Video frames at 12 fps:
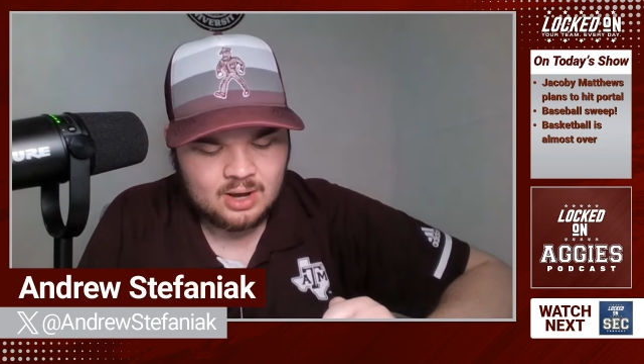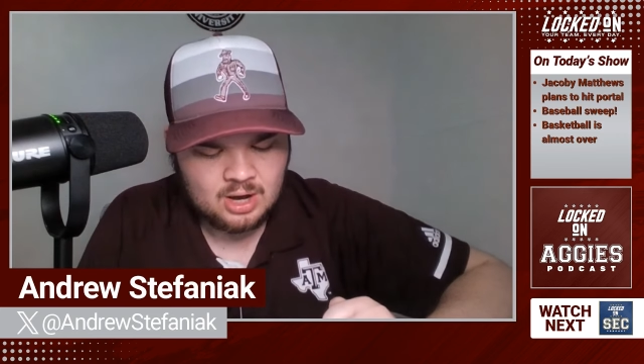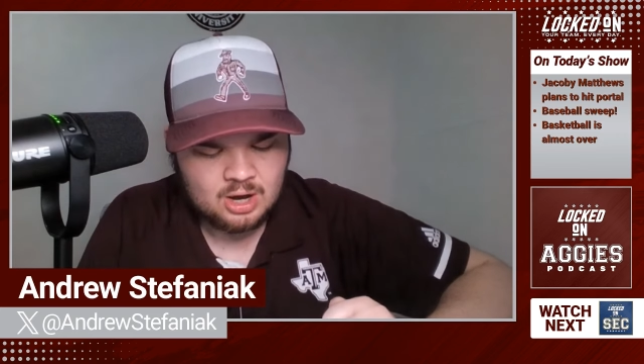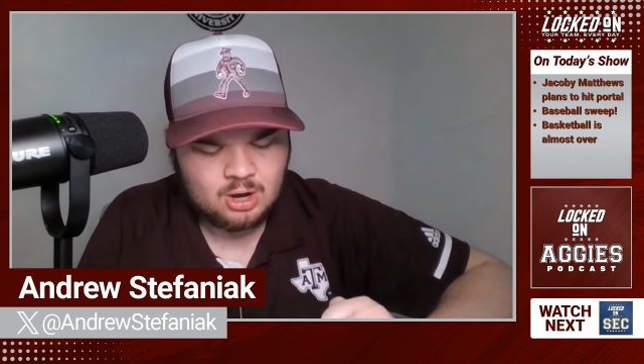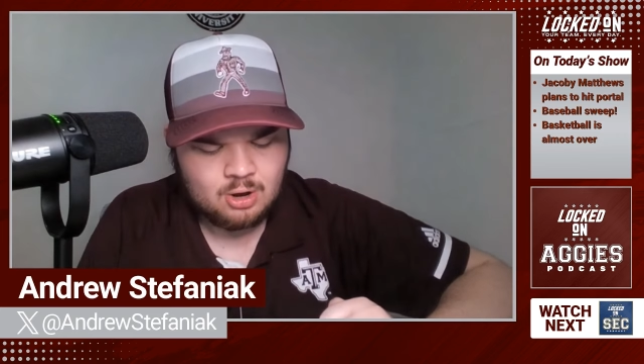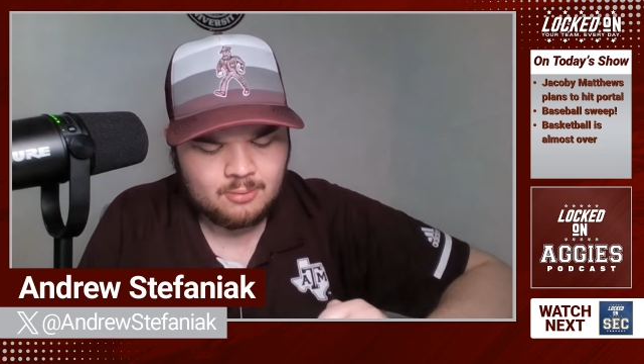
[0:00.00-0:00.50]

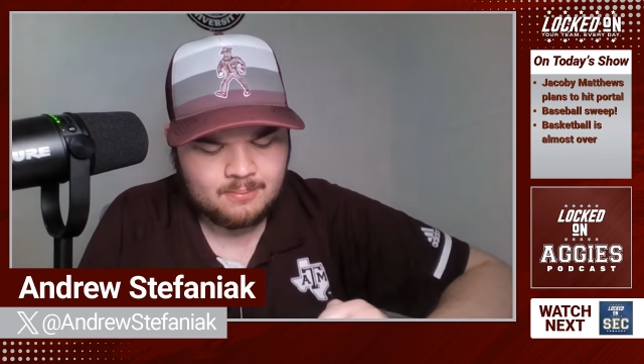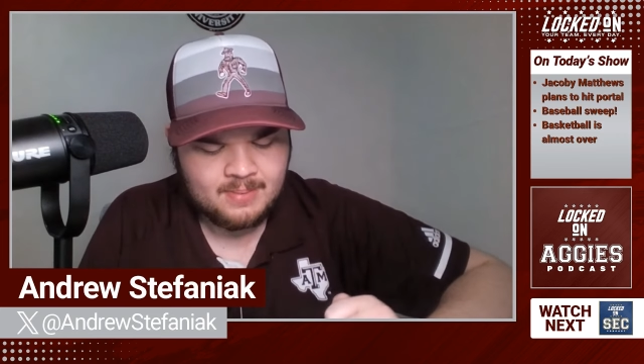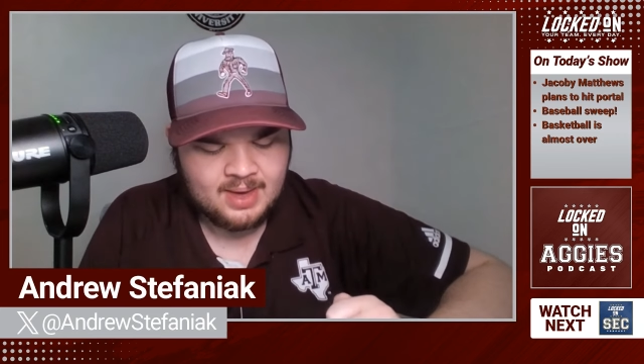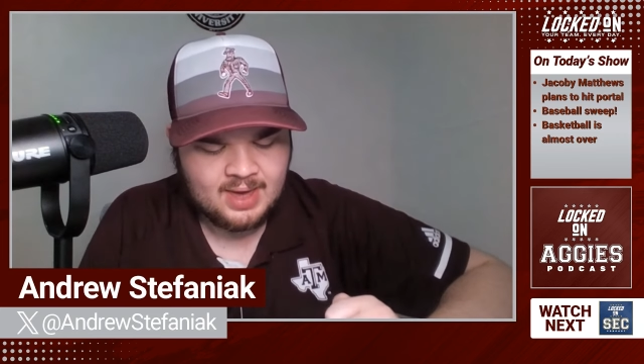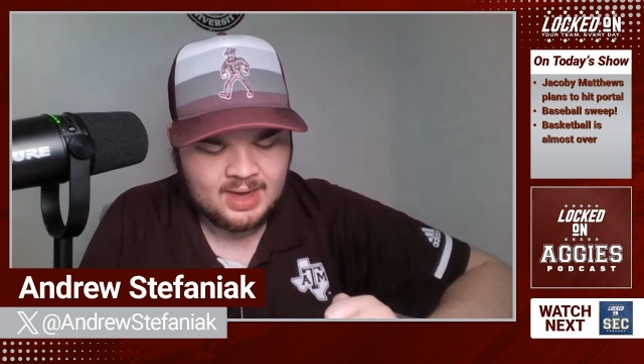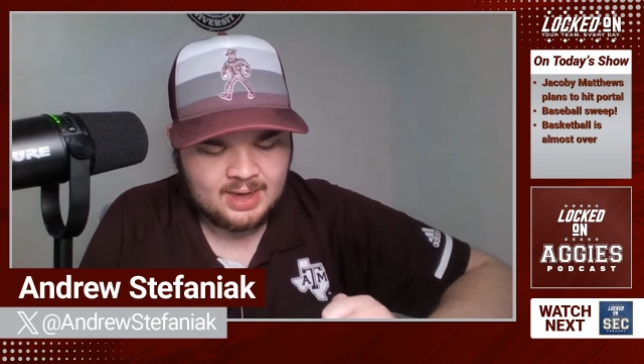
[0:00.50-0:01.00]
oh
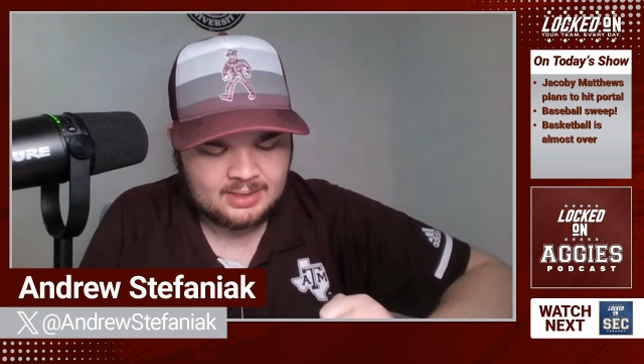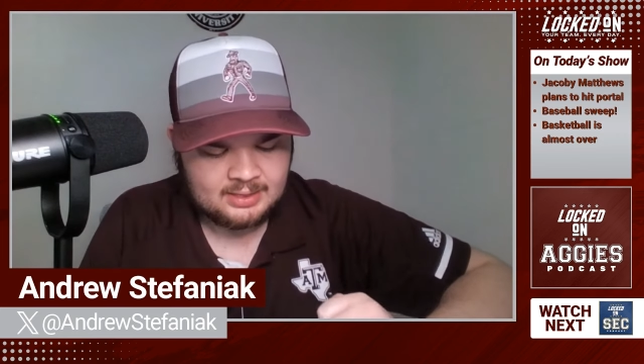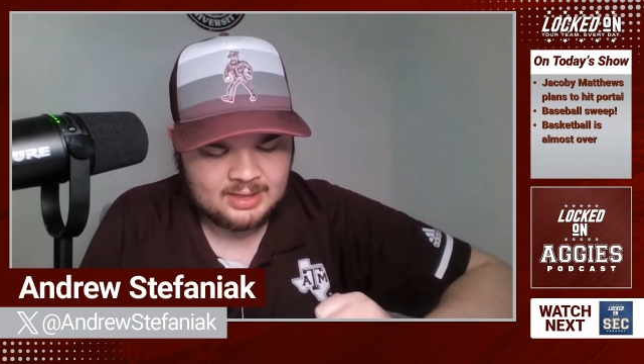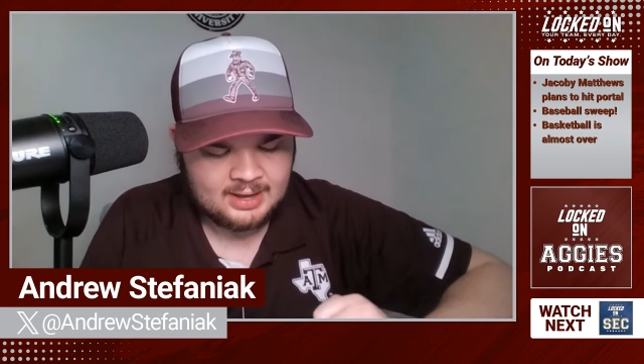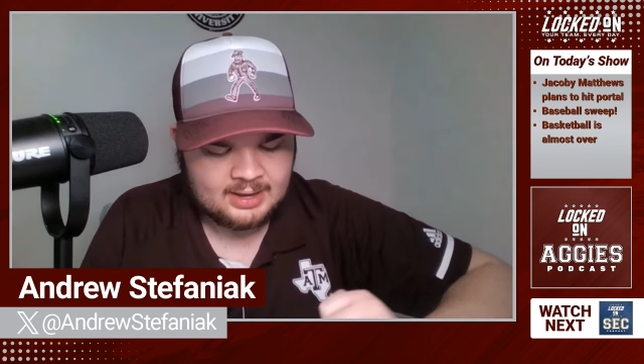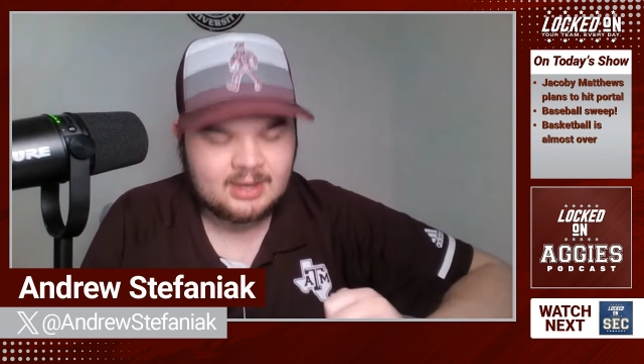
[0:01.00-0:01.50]
man,
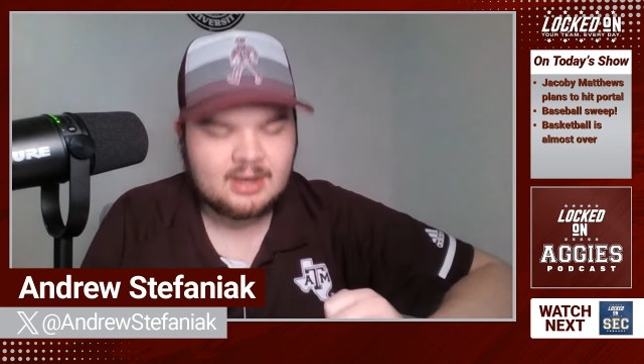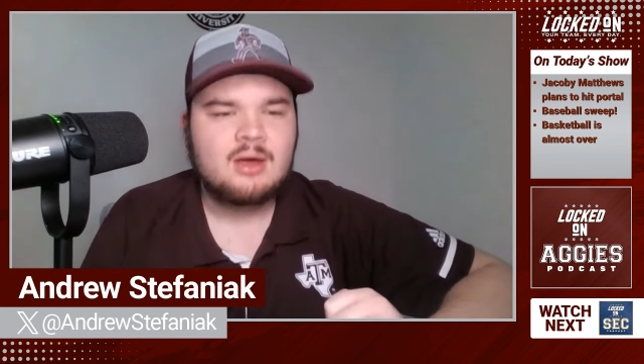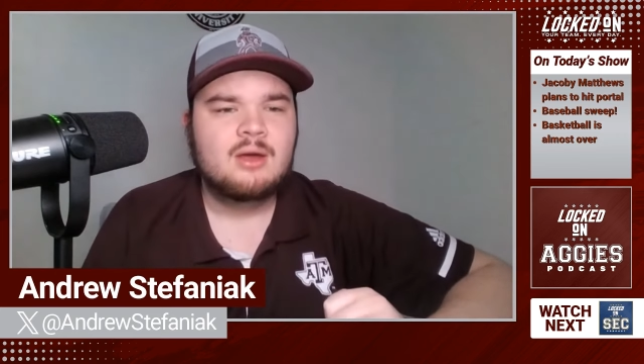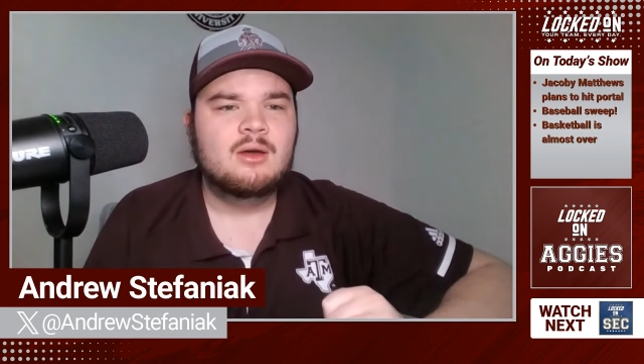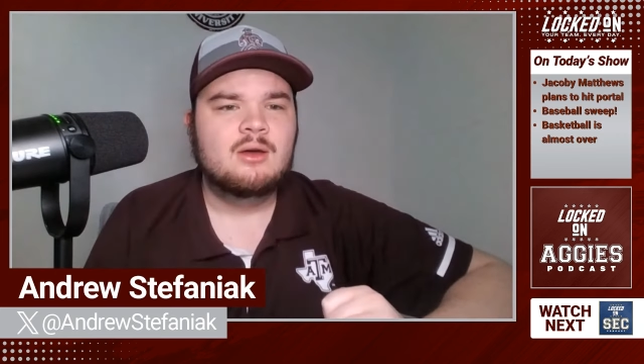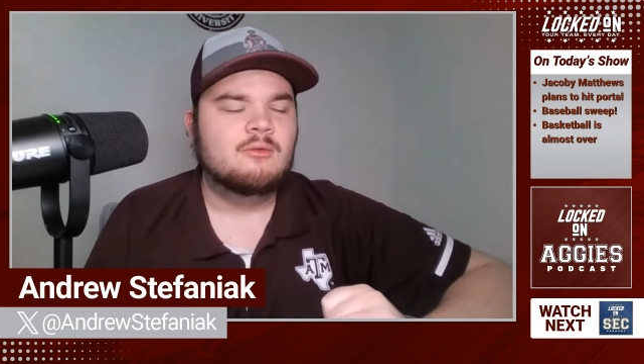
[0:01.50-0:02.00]
like
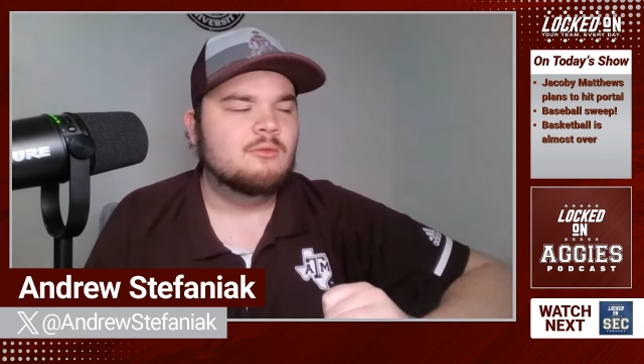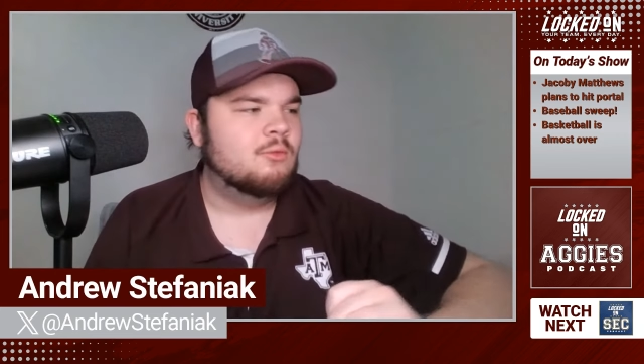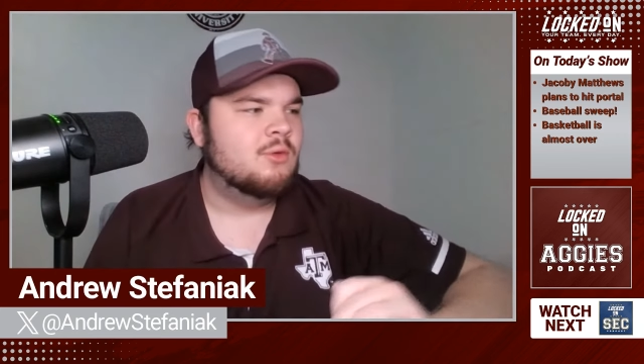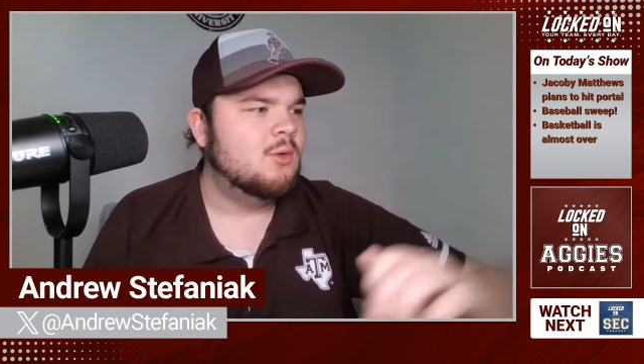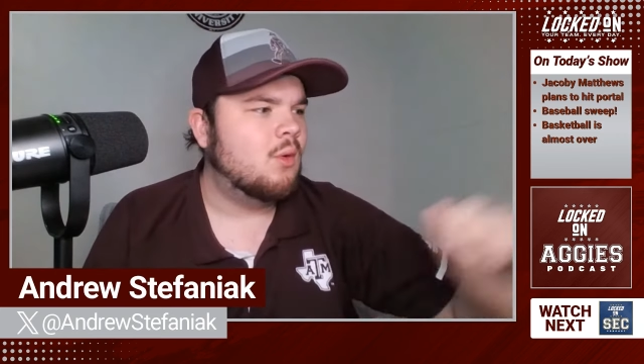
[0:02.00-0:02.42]
we